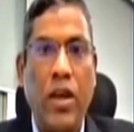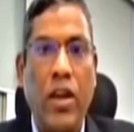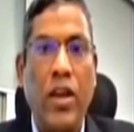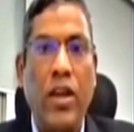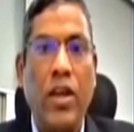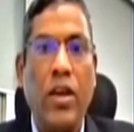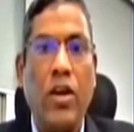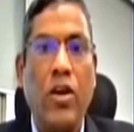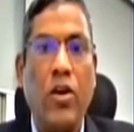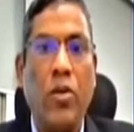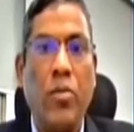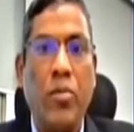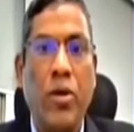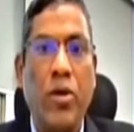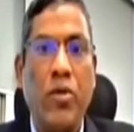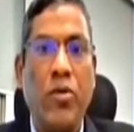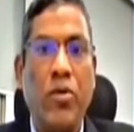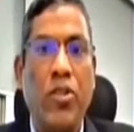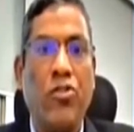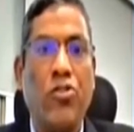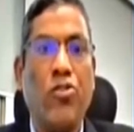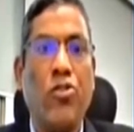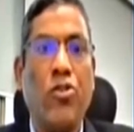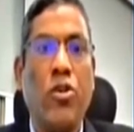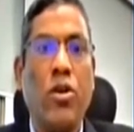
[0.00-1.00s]
any corporate
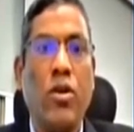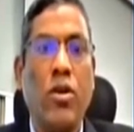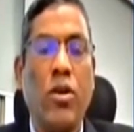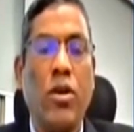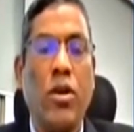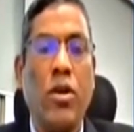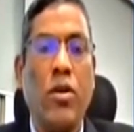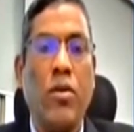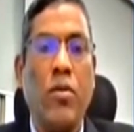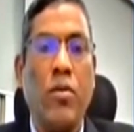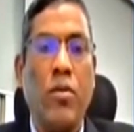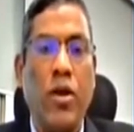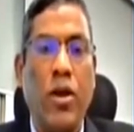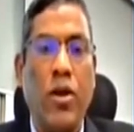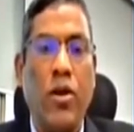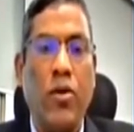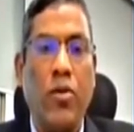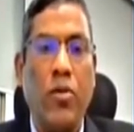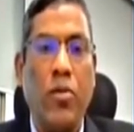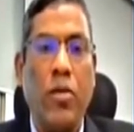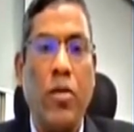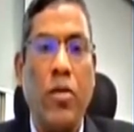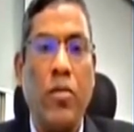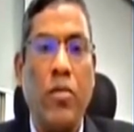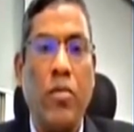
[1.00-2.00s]
with a strong
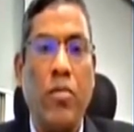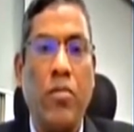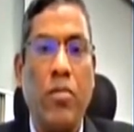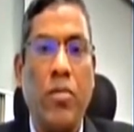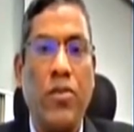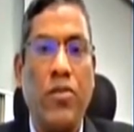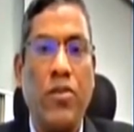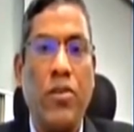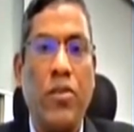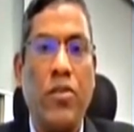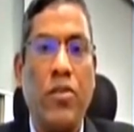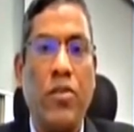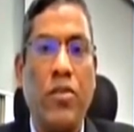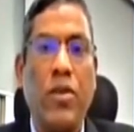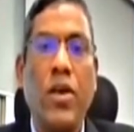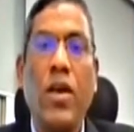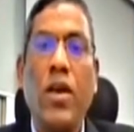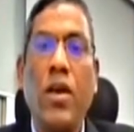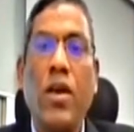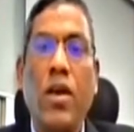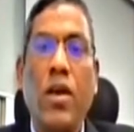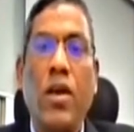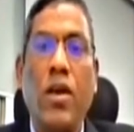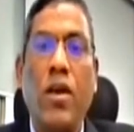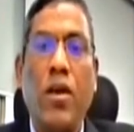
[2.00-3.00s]
the business
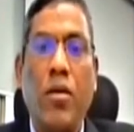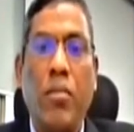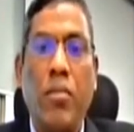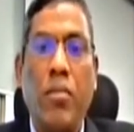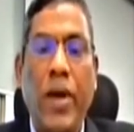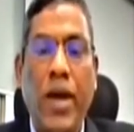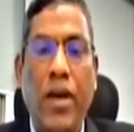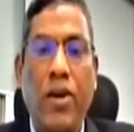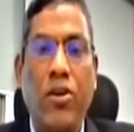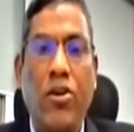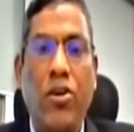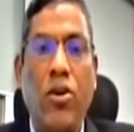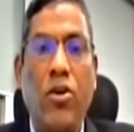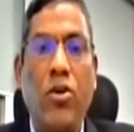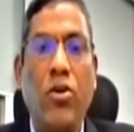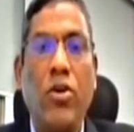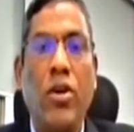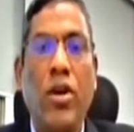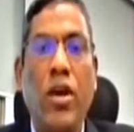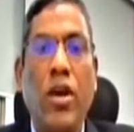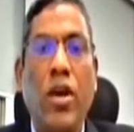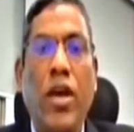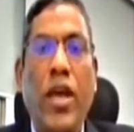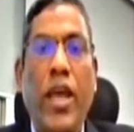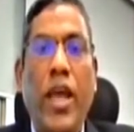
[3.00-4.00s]

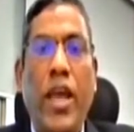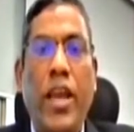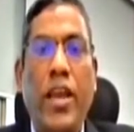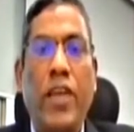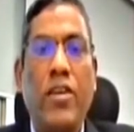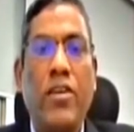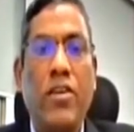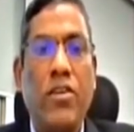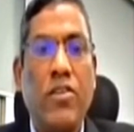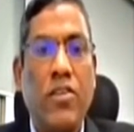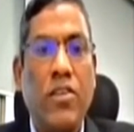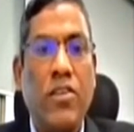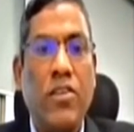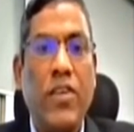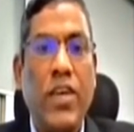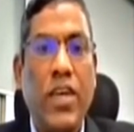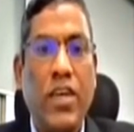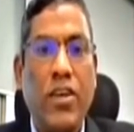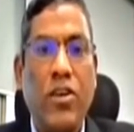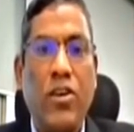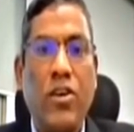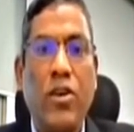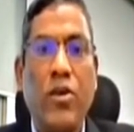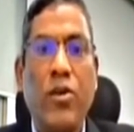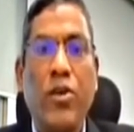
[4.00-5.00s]
background enters the
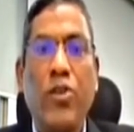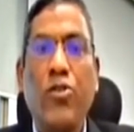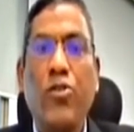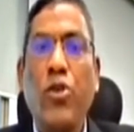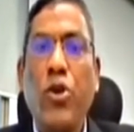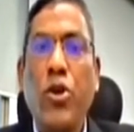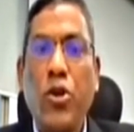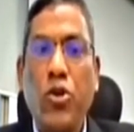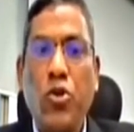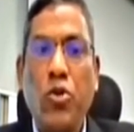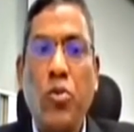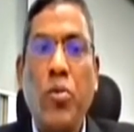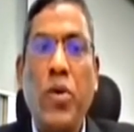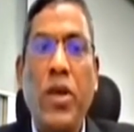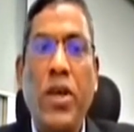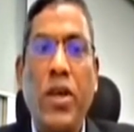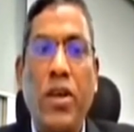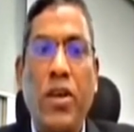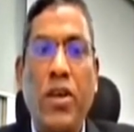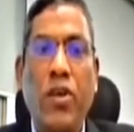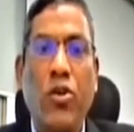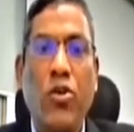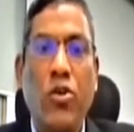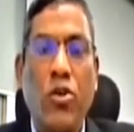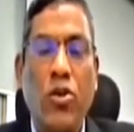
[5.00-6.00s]
sector is going to
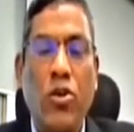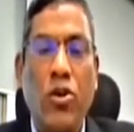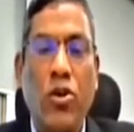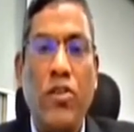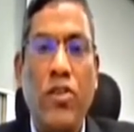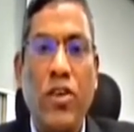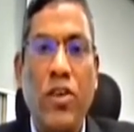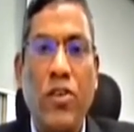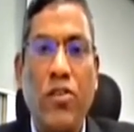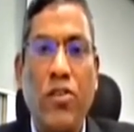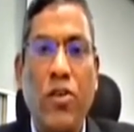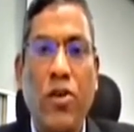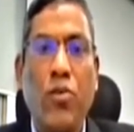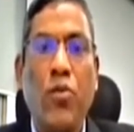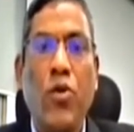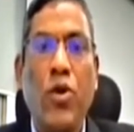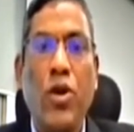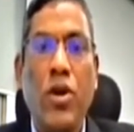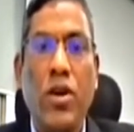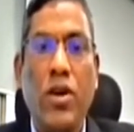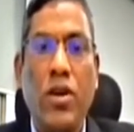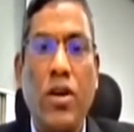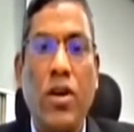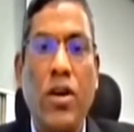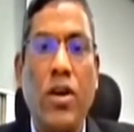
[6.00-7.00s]
be causing
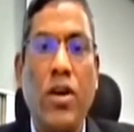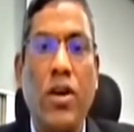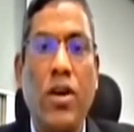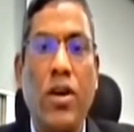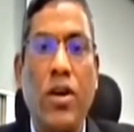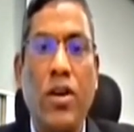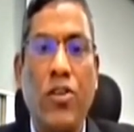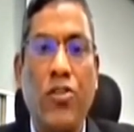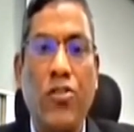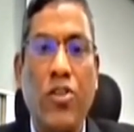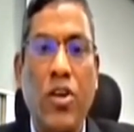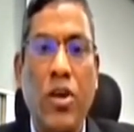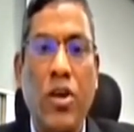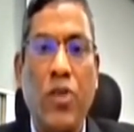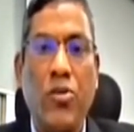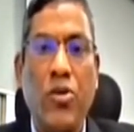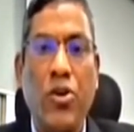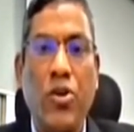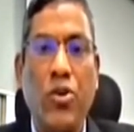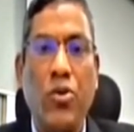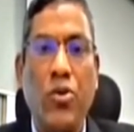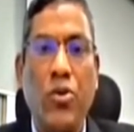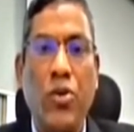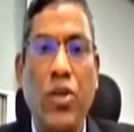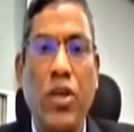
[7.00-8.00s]
somewhat
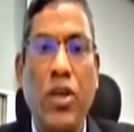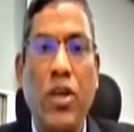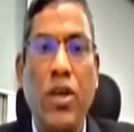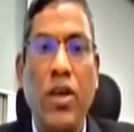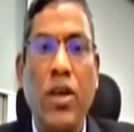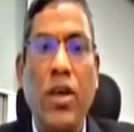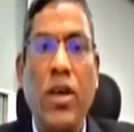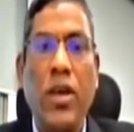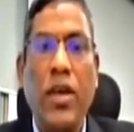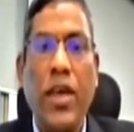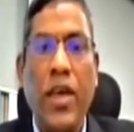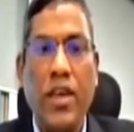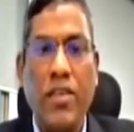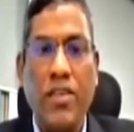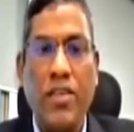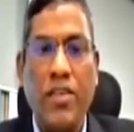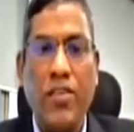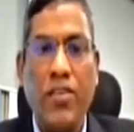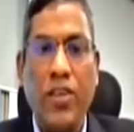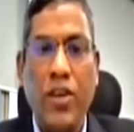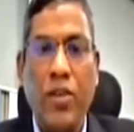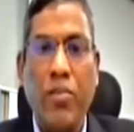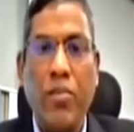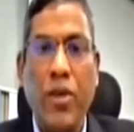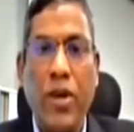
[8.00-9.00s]
disruption to the
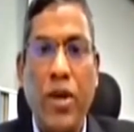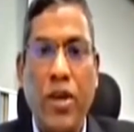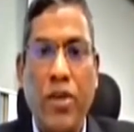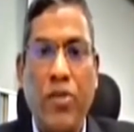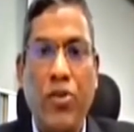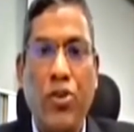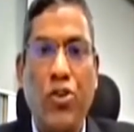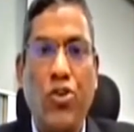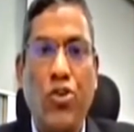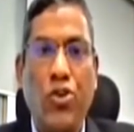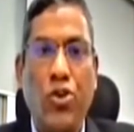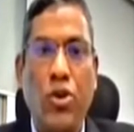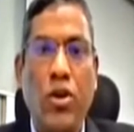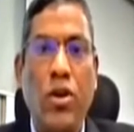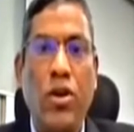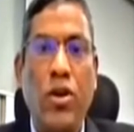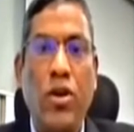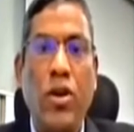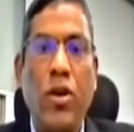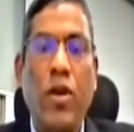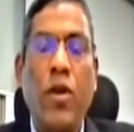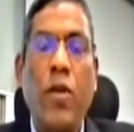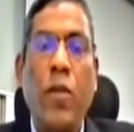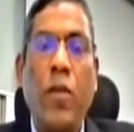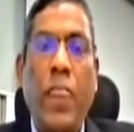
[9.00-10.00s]
existing player for
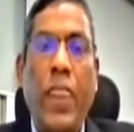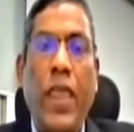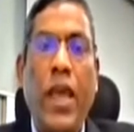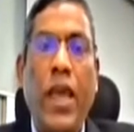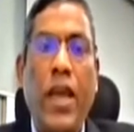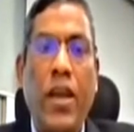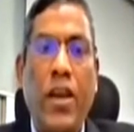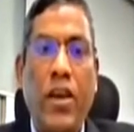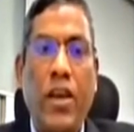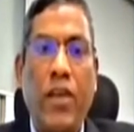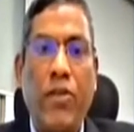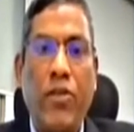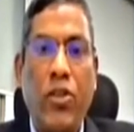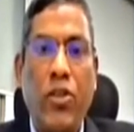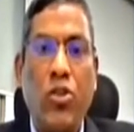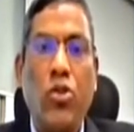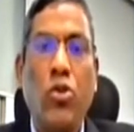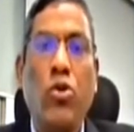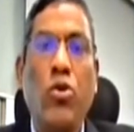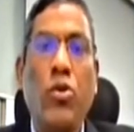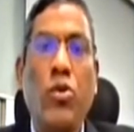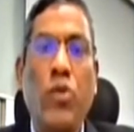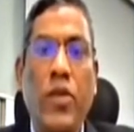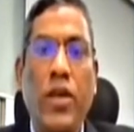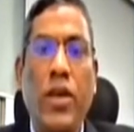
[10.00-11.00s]
sure. And even
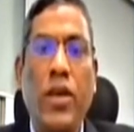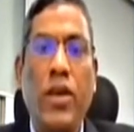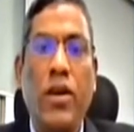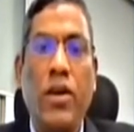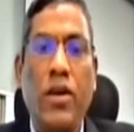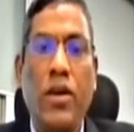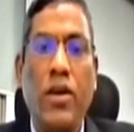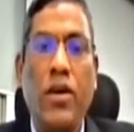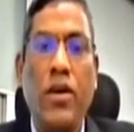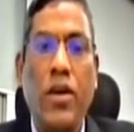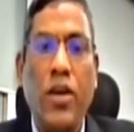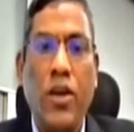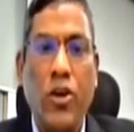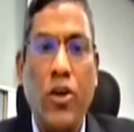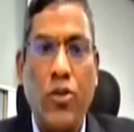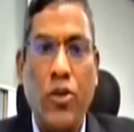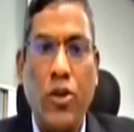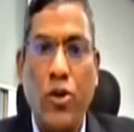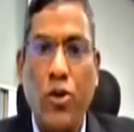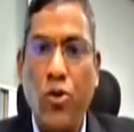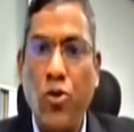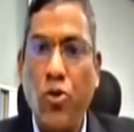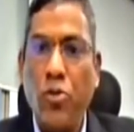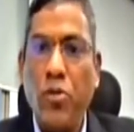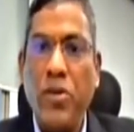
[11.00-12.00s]
though
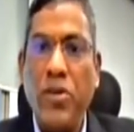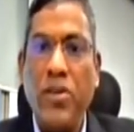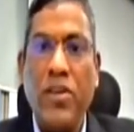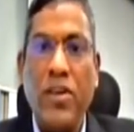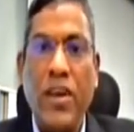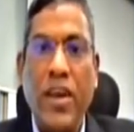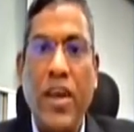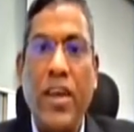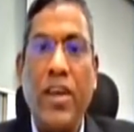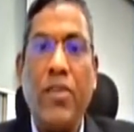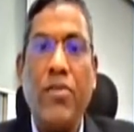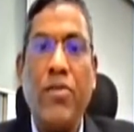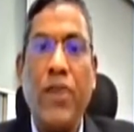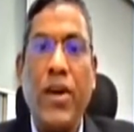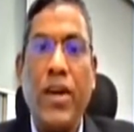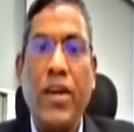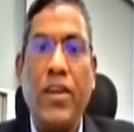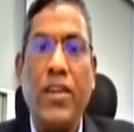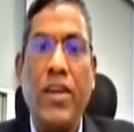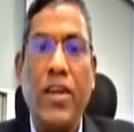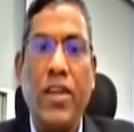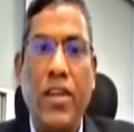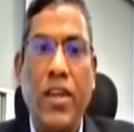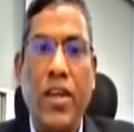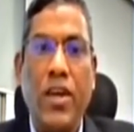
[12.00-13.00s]
the group has
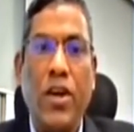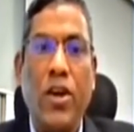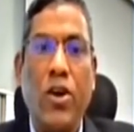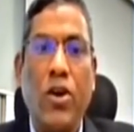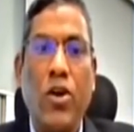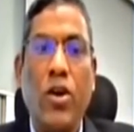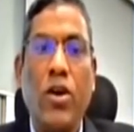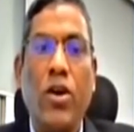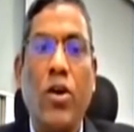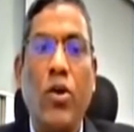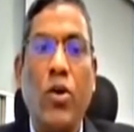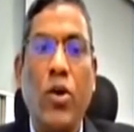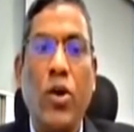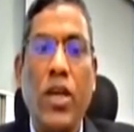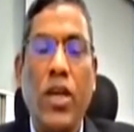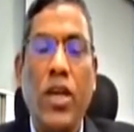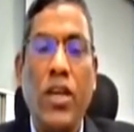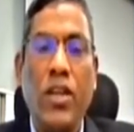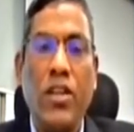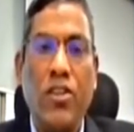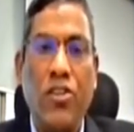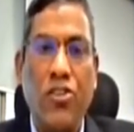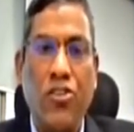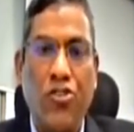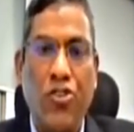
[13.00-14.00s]
clarified that they're not
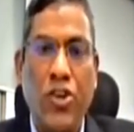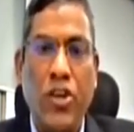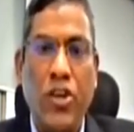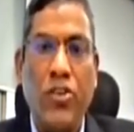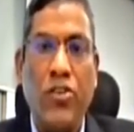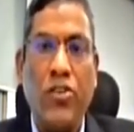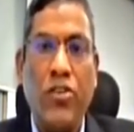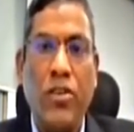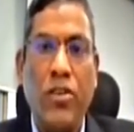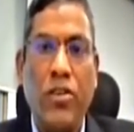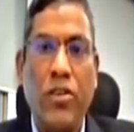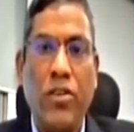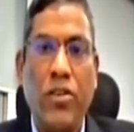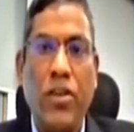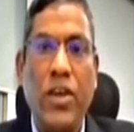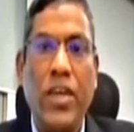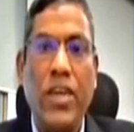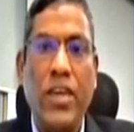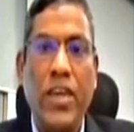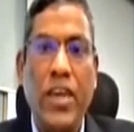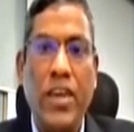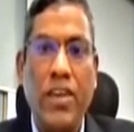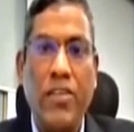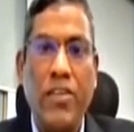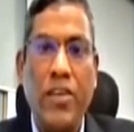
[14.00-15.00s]
looking at this juncture the
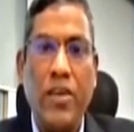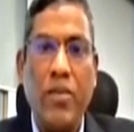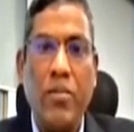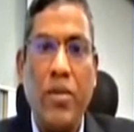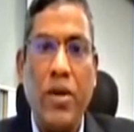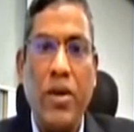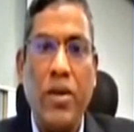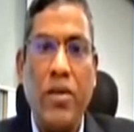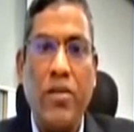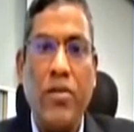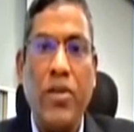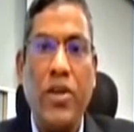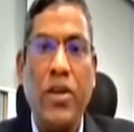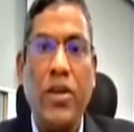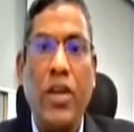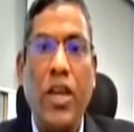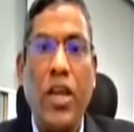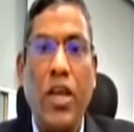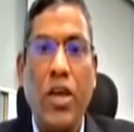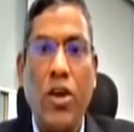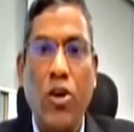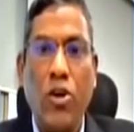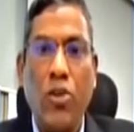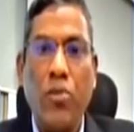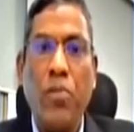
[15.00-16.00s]
retail segment of the
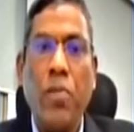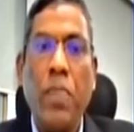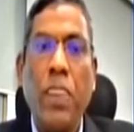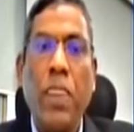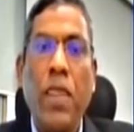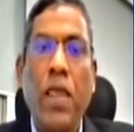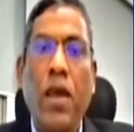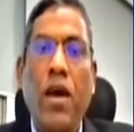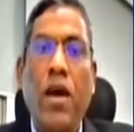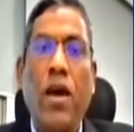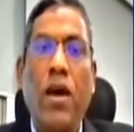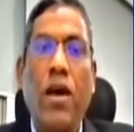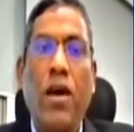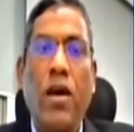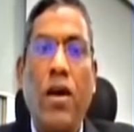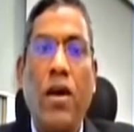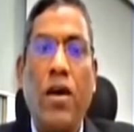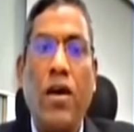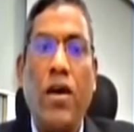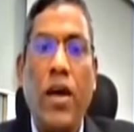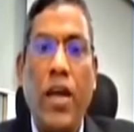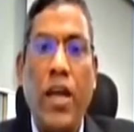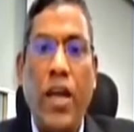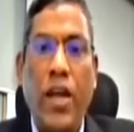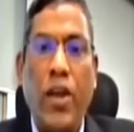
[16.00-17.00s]
telecom,
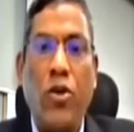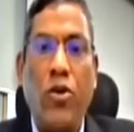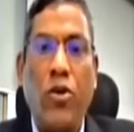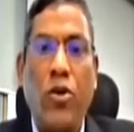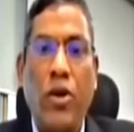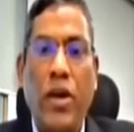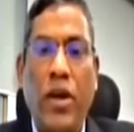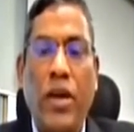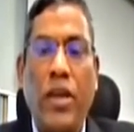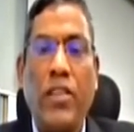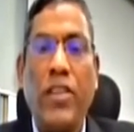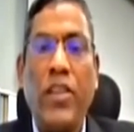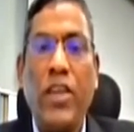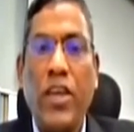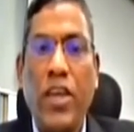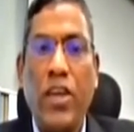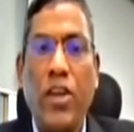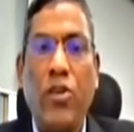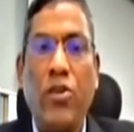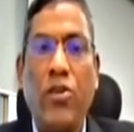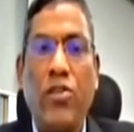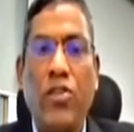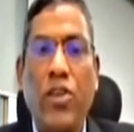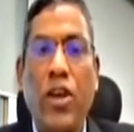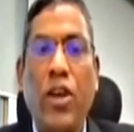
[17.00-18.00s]
I think
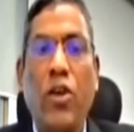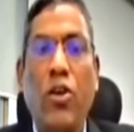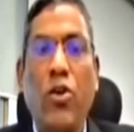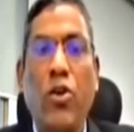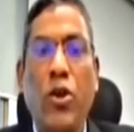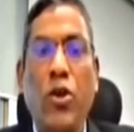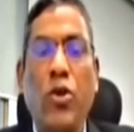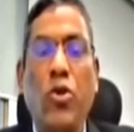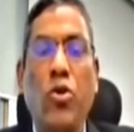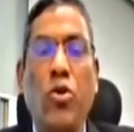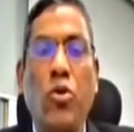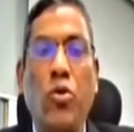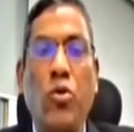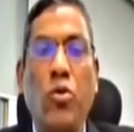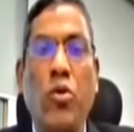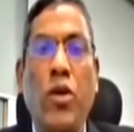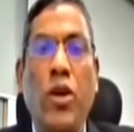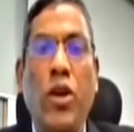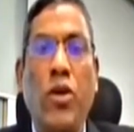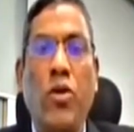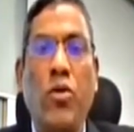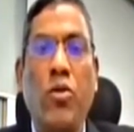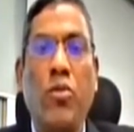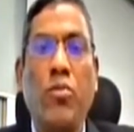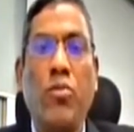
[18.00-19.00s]
it's still going to